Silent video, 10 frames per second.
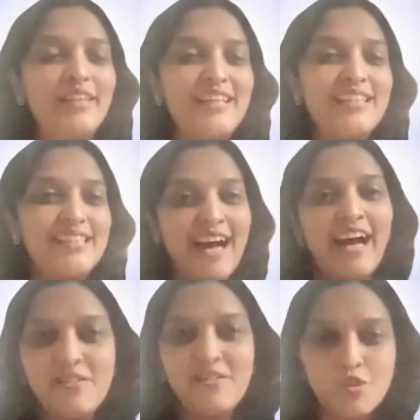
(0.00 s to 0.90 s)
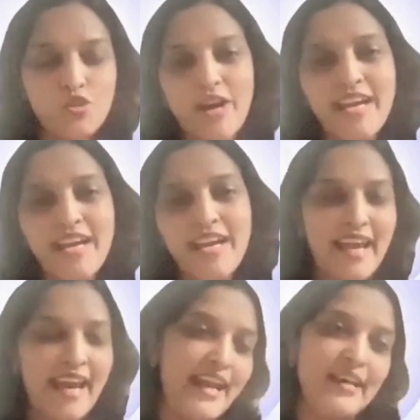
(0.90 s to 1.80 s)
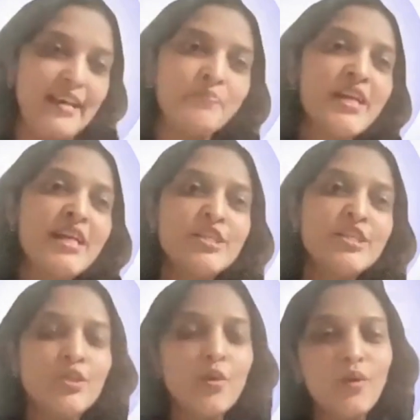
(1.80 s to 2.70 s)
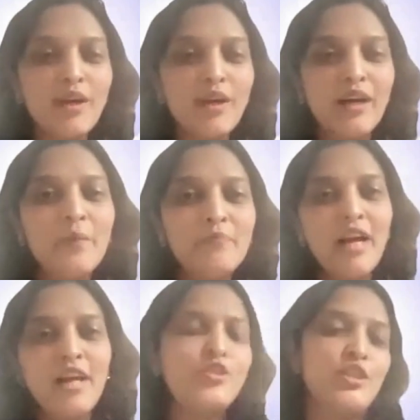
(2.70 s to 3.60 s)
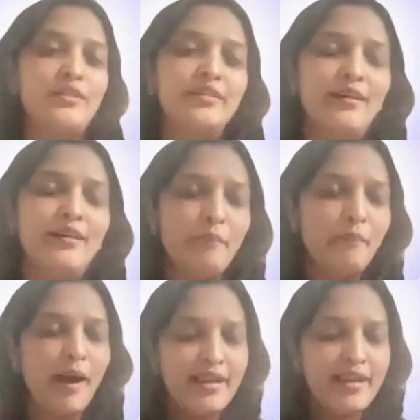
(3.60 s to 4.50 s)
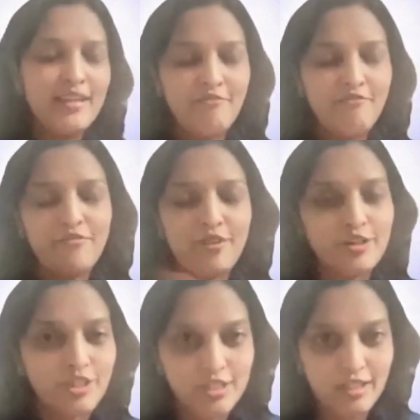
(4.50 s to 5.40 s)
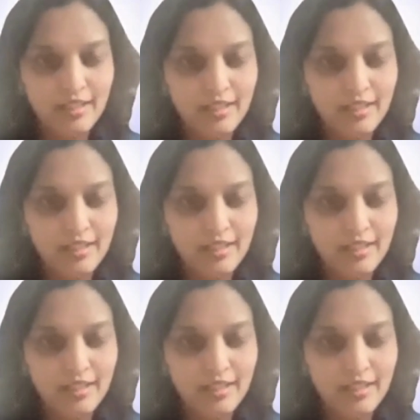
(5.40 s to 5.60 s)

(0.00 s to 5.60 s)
let's dive straight in. So, Arjun, my first